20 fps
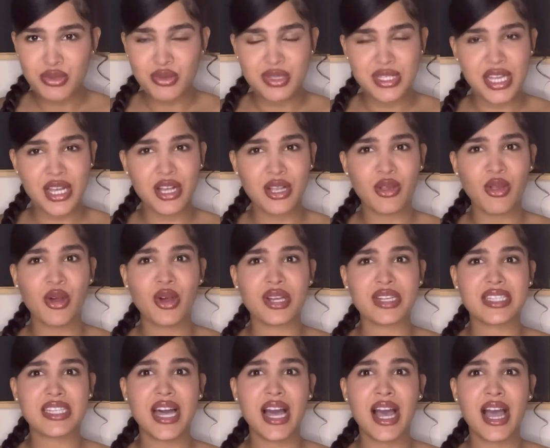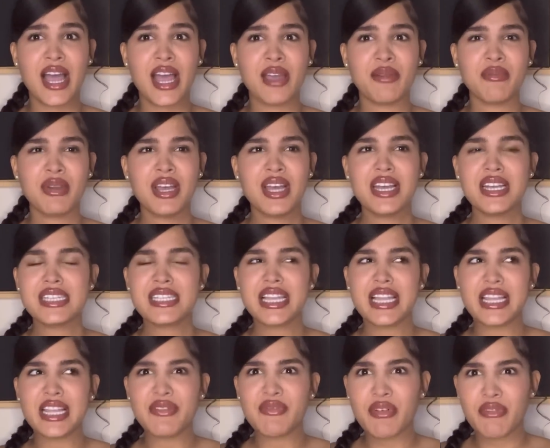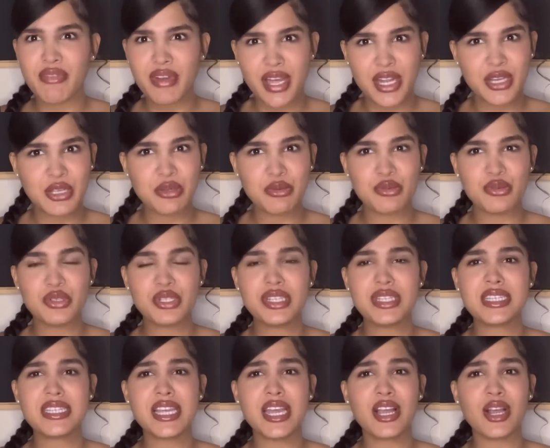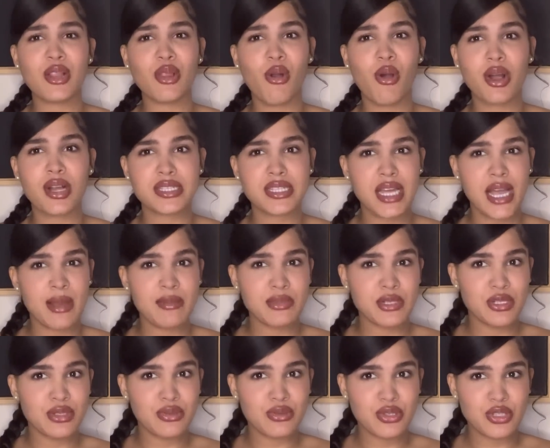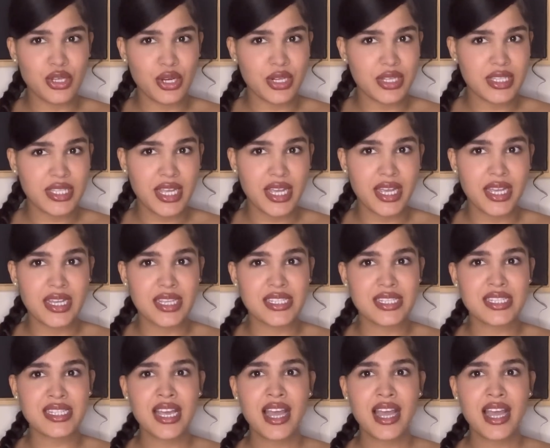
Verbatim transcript: You take a long time to leave a venue. You just take a long time to do certain things.